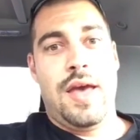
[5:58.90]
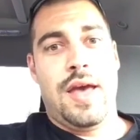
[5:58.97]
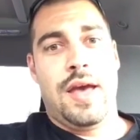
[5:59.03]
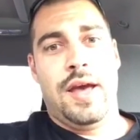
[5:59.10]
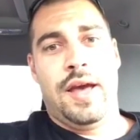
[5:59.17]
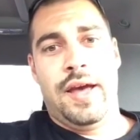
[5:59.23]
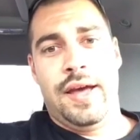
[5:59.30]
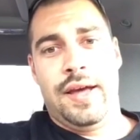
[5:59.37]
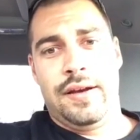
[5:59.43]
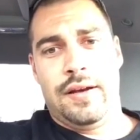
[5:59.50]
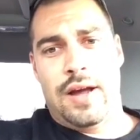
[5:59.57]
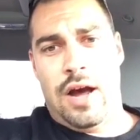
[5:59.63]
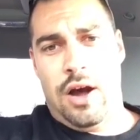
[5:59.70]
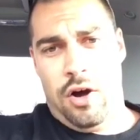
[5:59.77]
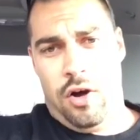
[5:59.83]
and
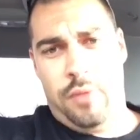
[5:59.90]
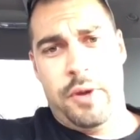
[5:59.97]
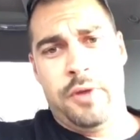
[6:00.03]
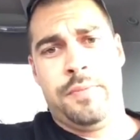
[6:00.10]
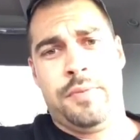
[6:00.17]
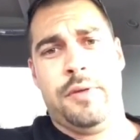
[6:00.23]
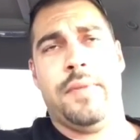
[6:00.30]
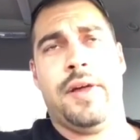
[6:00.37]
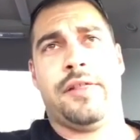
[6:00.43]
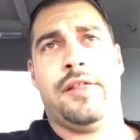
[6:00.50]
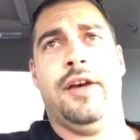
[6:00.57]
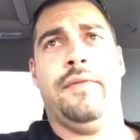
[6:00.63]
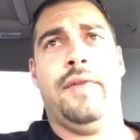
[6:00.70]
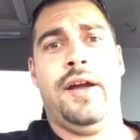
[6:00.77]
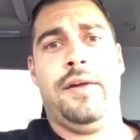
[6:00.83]
I almost put
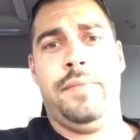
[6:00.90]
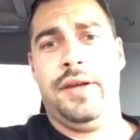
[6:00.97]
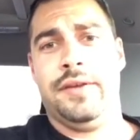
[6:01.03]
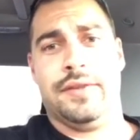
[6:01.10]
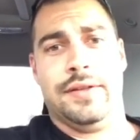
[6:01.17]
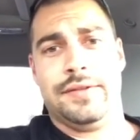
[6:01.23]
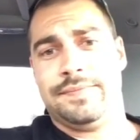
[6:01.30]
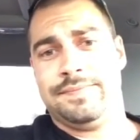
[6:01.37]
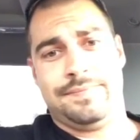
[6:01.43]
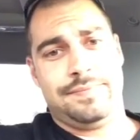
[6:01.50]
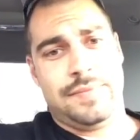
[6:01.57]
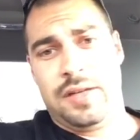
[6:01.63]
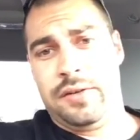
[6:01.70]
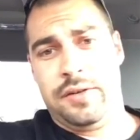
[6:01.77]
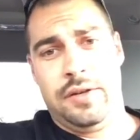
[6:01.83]
myself out of business.
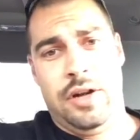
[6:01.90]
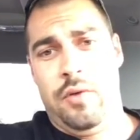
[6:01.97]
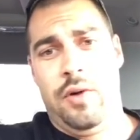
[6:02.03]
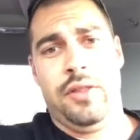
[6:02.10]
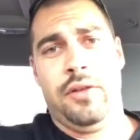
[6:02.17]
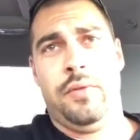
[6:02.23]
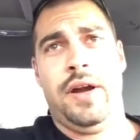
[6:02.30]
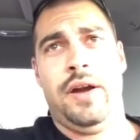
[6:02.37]
There's no other way